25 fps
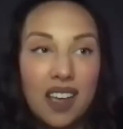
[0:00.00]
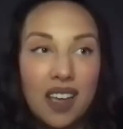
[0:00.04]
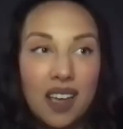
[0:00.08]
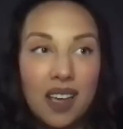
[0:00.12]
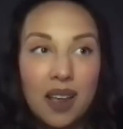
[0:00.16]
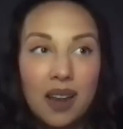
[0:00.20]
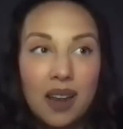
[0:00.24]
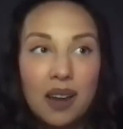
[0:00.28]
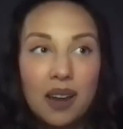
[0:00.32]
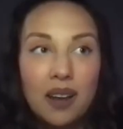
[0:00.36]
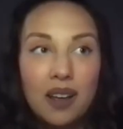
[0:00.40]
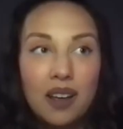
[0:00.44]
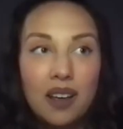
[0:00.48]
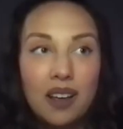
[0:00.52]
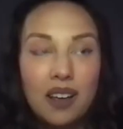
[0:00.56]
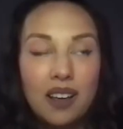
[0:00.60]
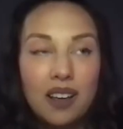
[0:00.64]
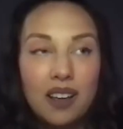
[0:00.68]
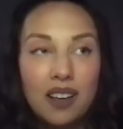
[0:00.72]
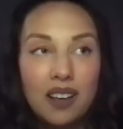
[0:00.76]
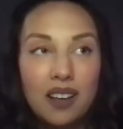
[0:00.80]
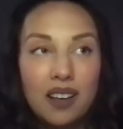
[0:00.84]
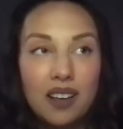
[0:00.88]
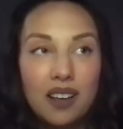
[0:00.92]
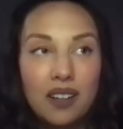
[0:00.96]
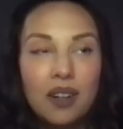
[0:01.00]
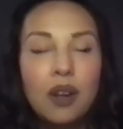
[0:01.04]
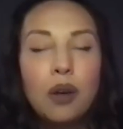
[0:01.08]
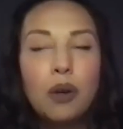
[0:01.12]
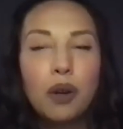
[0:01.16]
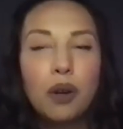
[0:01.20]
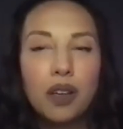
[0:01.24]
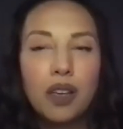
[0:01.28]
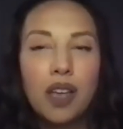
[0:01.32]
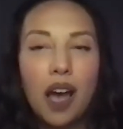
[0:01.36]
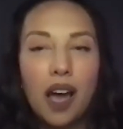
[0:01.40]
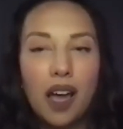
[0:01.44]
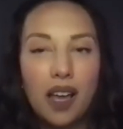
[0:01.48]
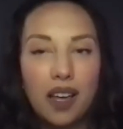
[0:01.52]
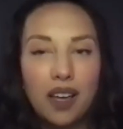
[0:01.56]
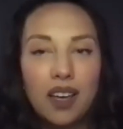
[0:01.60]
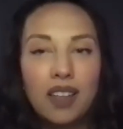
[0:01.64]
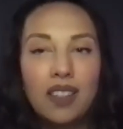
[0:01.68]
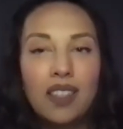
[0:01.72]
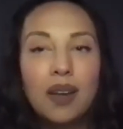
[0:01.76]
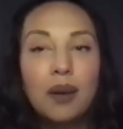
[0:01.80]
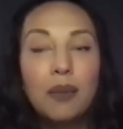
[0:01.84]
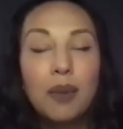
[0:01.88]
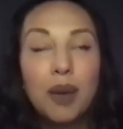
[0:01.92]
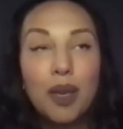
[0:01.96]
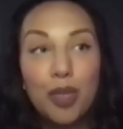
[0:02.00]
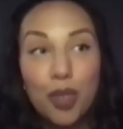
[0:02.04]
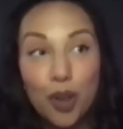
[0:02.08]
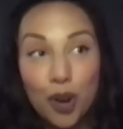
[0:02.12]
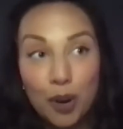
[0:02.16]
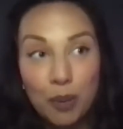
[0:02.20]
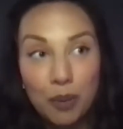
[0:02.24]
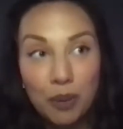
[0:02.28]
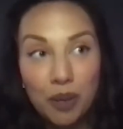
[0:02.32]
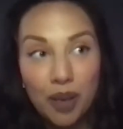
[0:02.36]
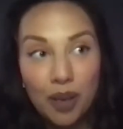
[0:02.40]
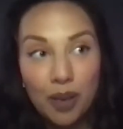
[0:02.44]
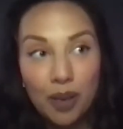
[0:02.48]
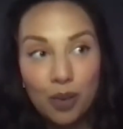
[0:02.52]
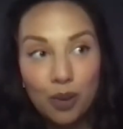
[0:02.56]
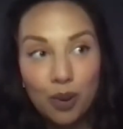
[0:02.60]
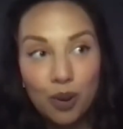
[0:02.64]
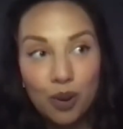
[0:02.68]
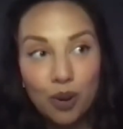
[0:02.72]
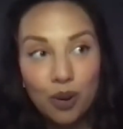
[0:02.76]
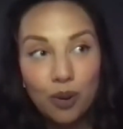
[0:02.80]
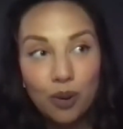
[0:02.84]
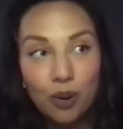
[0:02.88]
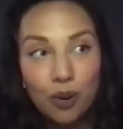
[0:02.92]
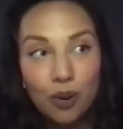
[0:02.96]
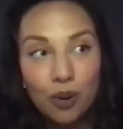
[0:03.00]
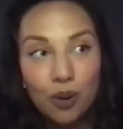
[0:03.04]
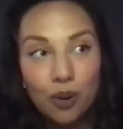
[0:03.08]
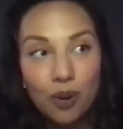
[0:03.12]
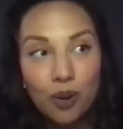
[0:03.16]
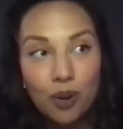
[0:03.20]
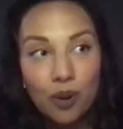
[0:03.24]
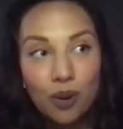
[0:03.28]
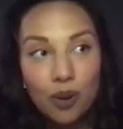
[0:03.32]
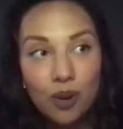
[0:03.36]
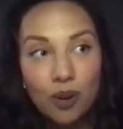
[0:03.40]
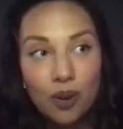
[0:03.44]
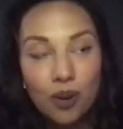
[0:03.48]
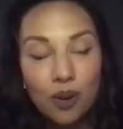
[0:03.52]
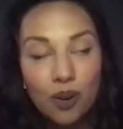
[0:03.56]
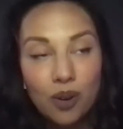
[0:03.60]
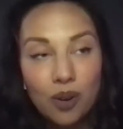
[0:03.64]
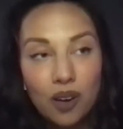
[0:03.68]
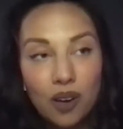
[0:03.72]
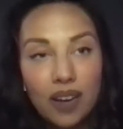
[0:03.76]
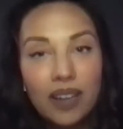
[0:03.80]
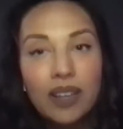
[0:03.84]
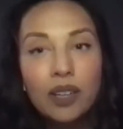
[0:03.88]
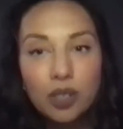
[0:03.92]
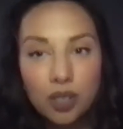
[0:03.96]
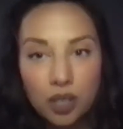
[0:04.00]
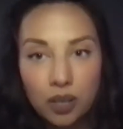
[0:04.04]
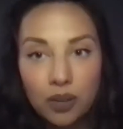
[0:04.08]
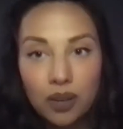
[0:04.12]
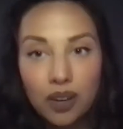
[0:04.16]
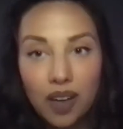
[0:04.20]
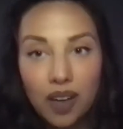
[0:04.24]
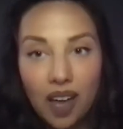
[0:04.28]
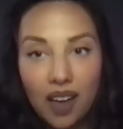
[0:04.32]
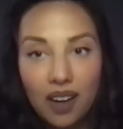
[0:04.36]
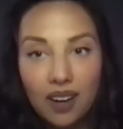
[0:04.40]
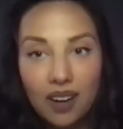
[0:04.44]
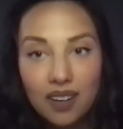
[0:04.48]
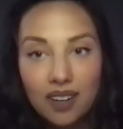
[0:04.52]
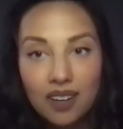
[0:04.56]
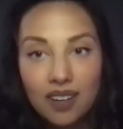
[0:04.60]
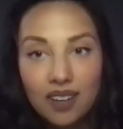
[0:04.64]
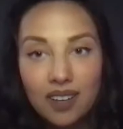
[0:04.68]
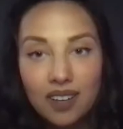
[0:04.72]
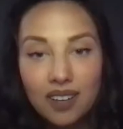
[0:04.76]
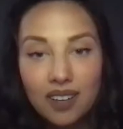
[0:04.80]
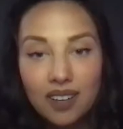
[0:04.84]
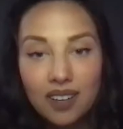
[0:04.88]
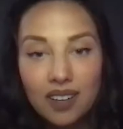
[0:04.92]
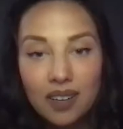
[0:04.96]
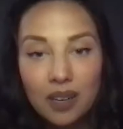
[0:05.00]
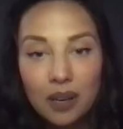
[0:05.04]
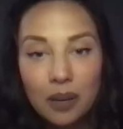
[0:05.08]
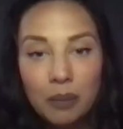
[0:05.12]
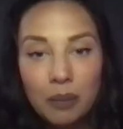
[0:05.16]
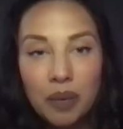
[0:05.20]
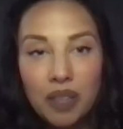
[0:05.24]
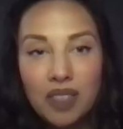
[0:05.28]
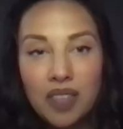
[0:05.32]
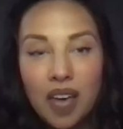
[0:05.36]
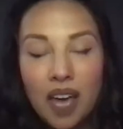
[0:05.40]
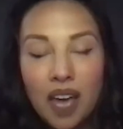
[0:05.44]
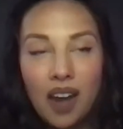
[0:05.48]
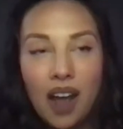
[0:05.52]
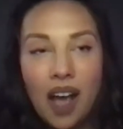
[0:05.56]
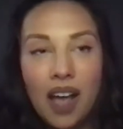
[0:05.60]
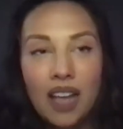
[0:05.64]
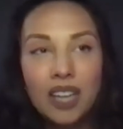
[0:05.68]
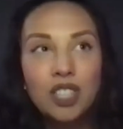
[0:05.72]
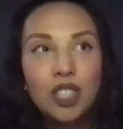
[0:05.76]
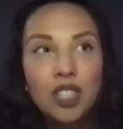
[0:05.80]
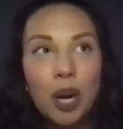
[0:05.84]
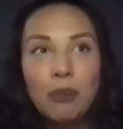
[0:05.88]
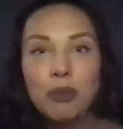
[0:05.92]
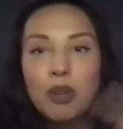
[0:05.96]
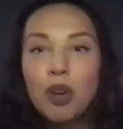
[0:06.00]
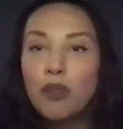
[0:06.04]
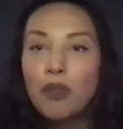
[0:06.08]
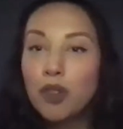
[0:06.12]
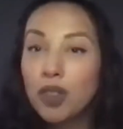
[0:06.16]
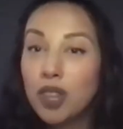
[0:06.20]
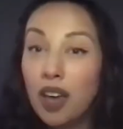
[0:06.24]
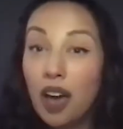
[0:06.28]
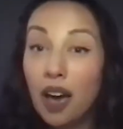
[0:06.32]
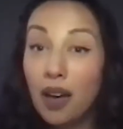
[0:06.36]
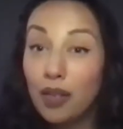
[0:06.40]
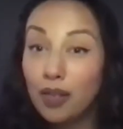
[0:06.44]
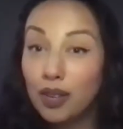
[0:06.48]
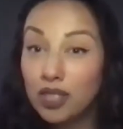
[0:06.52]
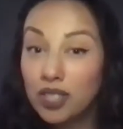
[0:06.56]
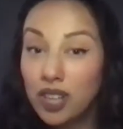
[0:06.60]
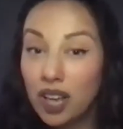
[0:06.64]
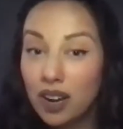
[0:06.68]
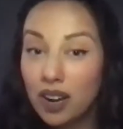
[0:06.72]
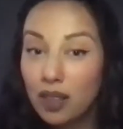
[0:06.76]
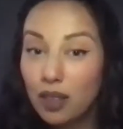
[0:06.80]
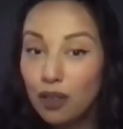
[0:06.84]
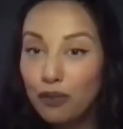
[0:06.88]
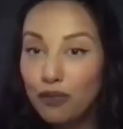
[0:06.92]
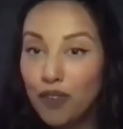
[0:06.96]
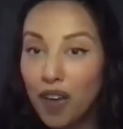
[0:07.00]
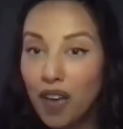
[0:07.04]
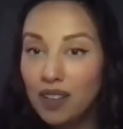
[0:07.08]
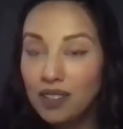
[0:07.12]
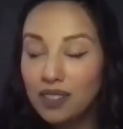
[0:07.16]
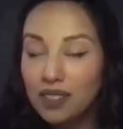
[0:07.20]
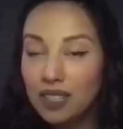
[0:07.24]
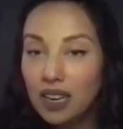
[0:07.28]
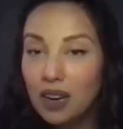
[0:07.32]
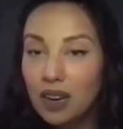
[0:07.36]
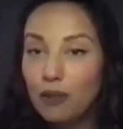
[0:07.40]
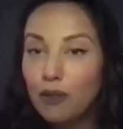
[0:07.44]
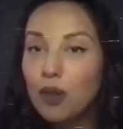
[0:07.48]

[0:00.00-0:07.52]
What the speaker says: in my third playthrough, I killed two again. But then I jumped over the other side of the fence. And